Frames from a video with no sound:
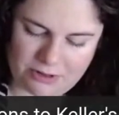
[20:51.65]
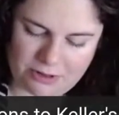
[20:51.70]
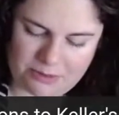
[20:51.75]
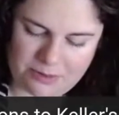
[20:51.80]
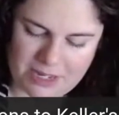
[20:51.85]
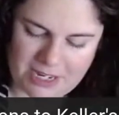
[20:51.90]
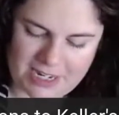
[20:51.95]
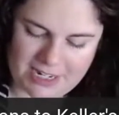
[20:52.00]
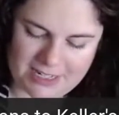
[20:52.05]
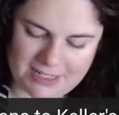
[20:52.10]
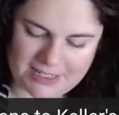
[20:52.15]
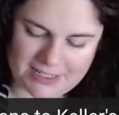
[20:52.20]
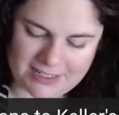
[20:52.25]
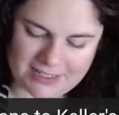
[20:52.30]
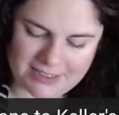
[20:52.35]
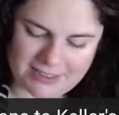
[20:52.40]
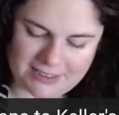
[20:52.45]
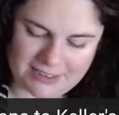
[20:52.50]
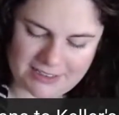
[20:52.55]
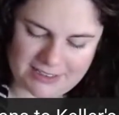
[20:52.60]
we'll paint
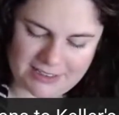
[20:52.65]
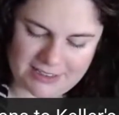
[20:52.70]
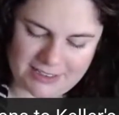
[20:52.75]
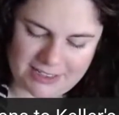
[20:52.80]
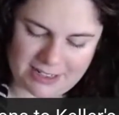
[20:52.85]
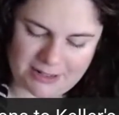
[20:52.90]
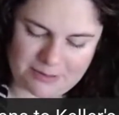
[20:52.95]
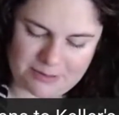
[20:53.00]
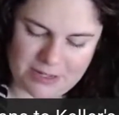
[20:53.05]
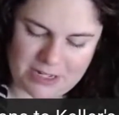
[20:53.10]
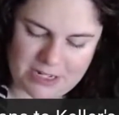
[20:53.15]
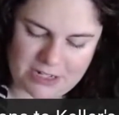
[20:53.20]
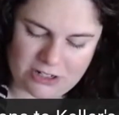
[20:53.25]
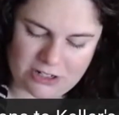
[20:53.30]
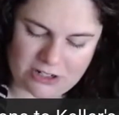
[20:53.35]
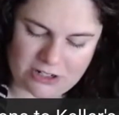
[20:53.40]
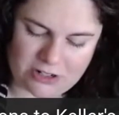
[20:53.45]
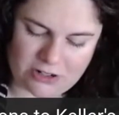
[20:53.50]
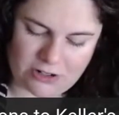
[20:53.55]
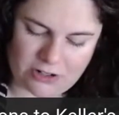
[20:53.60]
a
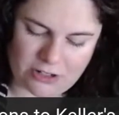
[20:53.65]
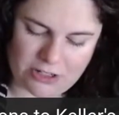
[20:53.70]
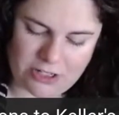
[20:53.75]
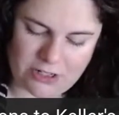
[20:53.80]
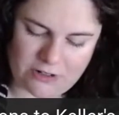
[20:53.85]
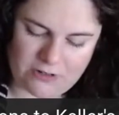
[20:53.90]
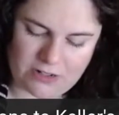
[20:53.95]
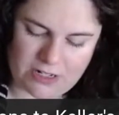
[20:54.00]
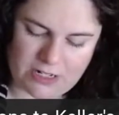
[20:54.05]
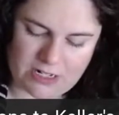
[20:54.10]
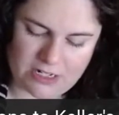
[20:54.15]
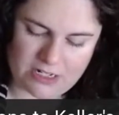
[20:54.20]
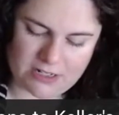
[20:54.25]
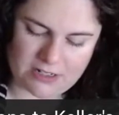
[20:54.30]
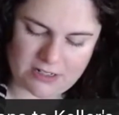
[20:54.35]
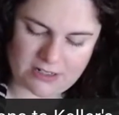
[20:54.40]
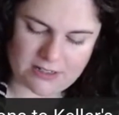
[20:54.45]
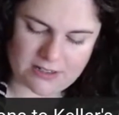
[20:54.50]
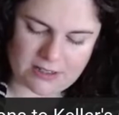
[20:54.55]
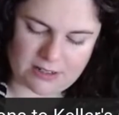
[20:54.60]
beach. And all you need
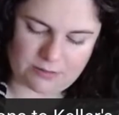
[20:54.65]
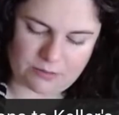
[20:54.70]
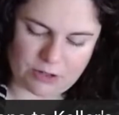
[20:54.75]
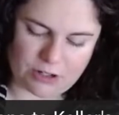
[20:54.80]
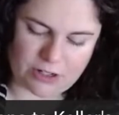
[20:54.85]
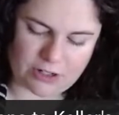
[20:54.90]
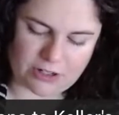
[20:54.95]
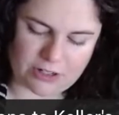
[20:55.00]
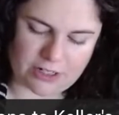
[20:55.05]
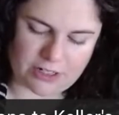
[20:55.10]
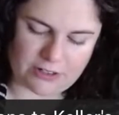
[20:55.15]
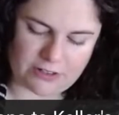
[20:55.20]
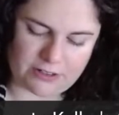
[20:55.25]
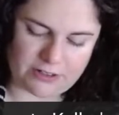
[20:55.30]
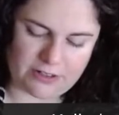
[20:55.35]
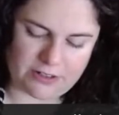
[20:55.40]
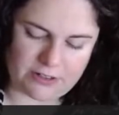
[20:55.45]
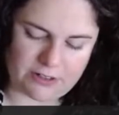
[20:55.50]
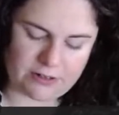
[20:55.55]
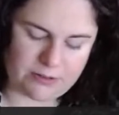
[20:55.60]
is some
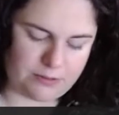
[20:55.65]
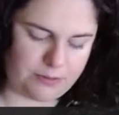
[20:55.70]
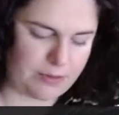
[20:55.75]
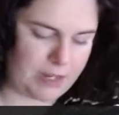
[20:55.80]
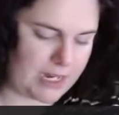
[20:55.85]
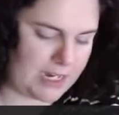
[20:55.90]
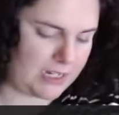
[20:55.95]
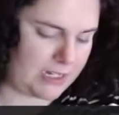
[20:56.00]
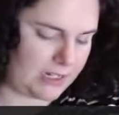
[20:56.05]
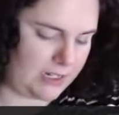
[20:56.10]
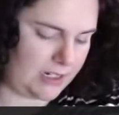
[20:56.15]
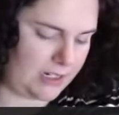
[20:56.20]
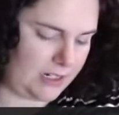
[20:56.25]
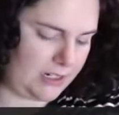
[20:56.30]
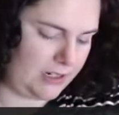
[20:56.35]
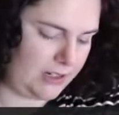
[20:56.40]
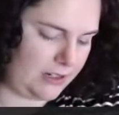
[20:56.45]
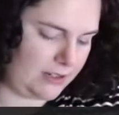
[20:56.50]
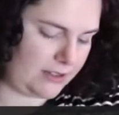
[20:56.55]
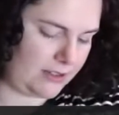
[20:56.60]
watercolor
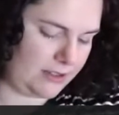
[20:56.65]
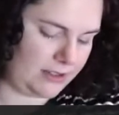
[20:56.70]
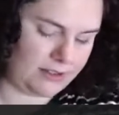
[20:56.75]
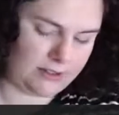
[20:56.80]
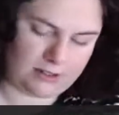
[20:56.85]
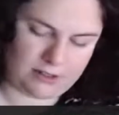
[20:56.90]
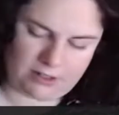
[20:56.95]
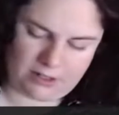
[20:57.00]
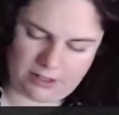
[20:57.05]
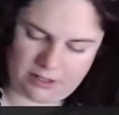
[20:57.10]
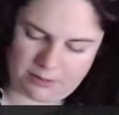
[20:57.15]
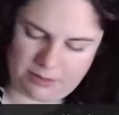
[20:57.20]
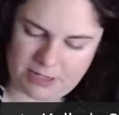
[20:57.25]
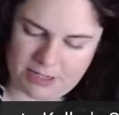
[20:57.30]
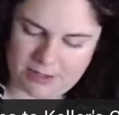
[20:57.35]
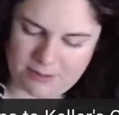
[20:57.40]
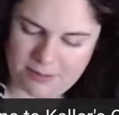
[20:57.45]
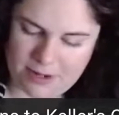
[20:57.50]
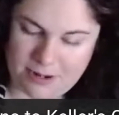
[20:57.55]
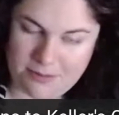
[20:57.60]
paintings and a
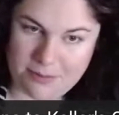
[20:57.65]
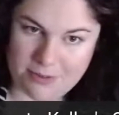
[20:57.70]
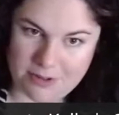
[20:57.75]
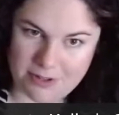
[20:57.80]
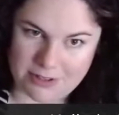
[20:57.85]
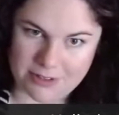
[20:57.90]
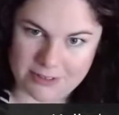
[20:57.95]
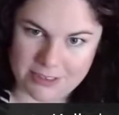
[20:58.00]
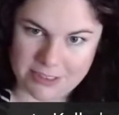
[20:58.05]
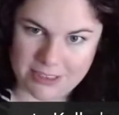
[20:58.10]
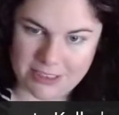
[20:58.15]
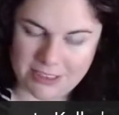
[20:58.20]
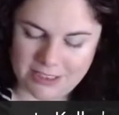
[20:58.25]
piece of paper.